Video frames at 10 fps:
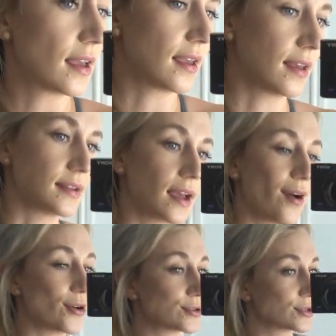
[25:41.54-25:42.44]
and I
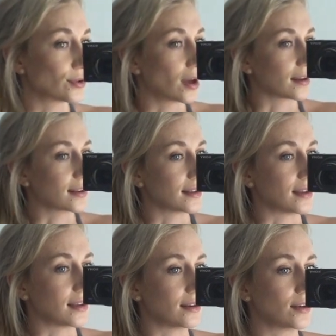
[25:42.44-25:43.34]
also got it
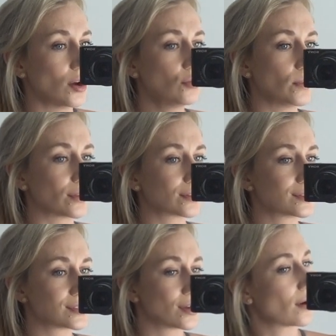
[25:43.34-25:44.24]
in oat milk.
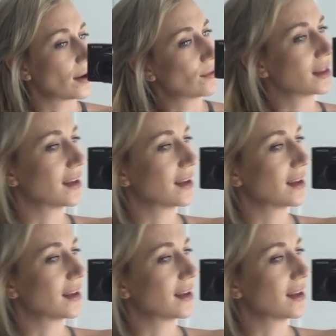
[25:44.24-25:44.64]
So I will